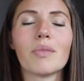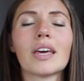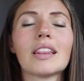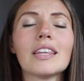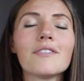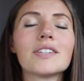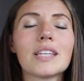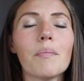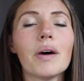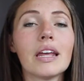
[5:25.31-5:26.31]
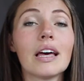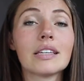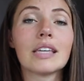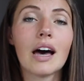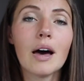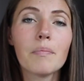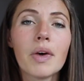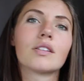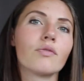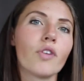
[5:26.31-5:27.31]
Like, lift somebody else
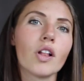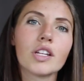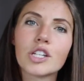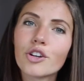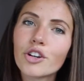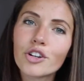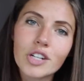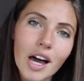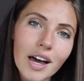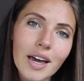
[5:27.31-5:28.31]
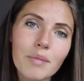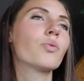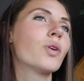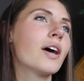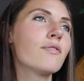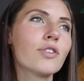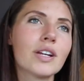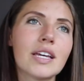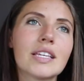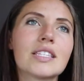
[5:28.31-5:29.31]
up, volunteer your time, whatever
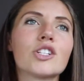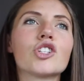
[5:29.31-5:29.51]
it is.